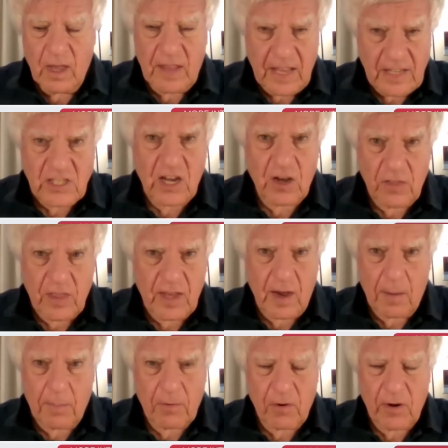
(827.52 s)
And that's how
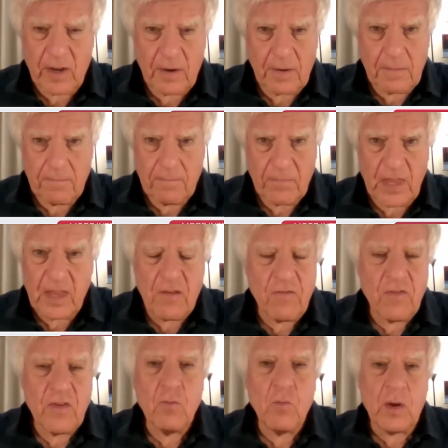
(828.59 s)
they operate.
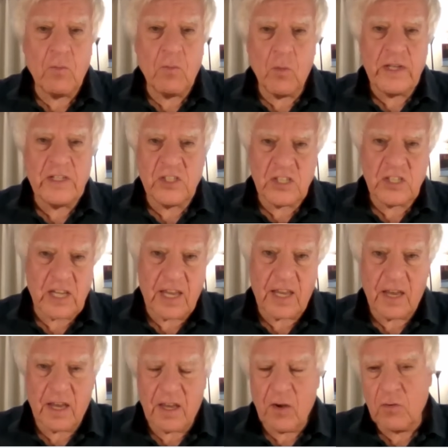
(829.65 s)
Even when we
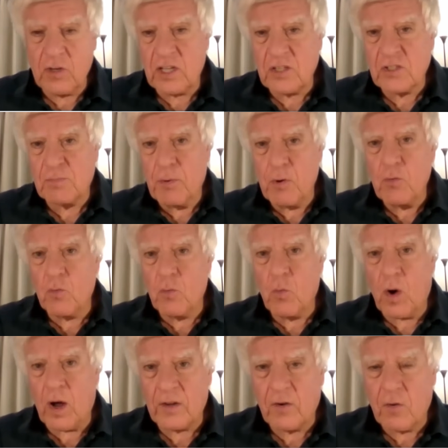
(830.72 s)
say, does
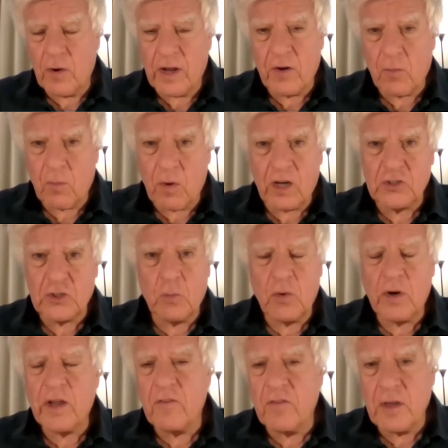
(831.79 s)
Putin want greater
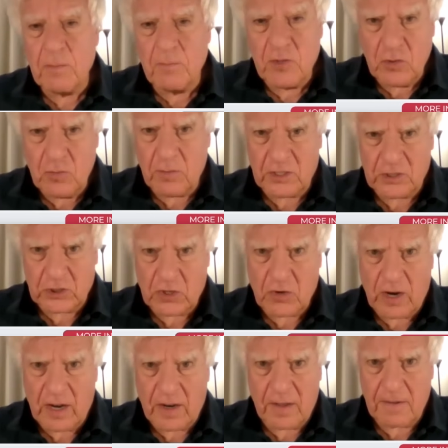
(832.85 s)
Russia? We're giving him too
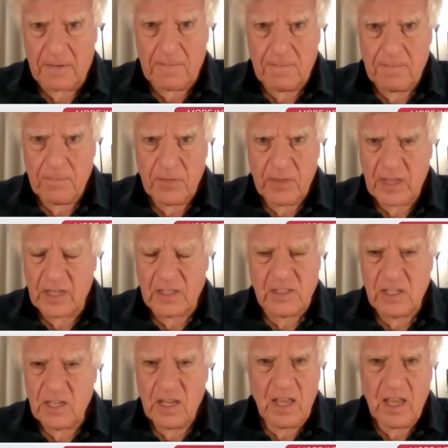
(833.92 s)
much credit.
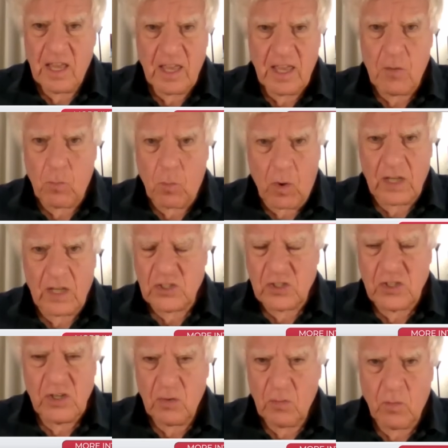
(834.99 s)
That he
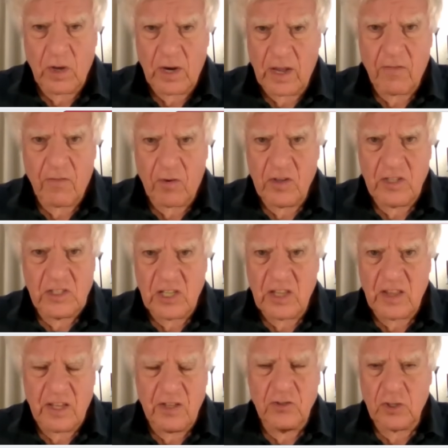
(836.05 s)
wants whatever
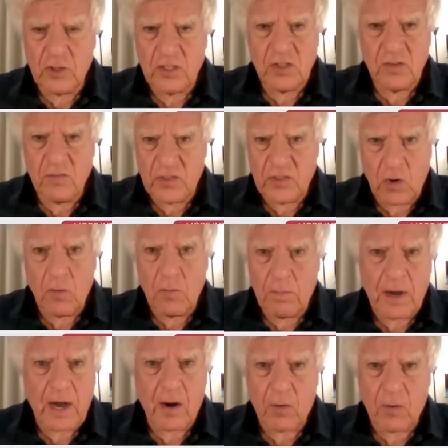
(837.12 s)
is in the interest of his
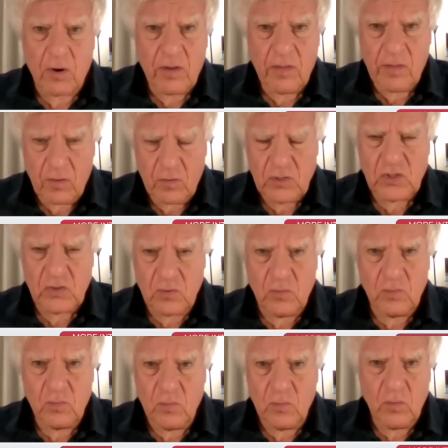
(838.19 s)
own power and those
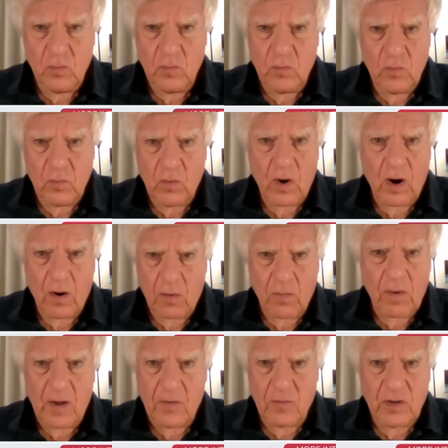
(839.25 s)
who
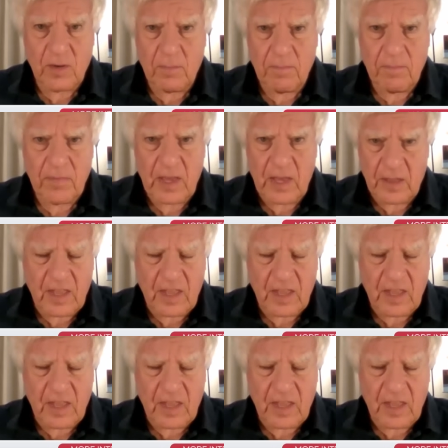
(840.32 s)
are around him.